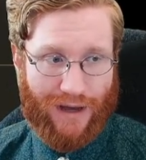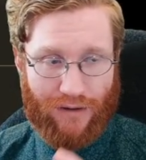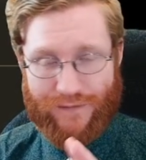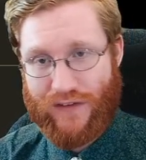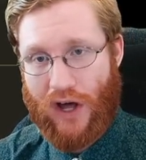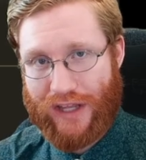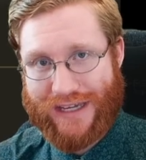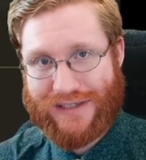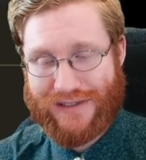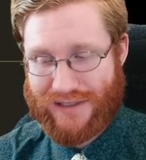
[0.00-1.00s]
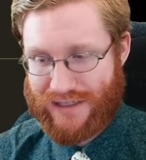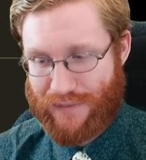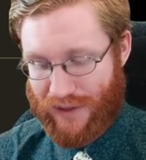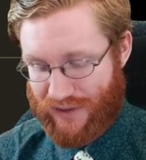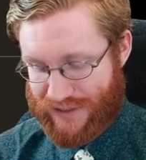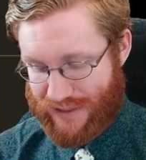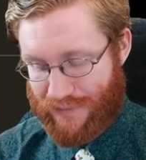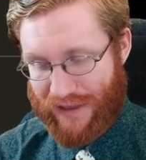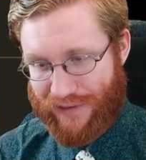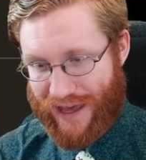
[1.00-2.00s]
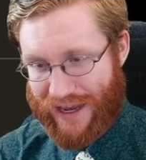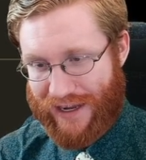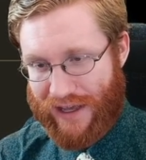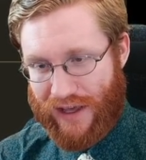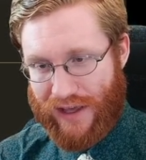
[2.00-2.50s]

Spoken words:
Now, a folly is typically something that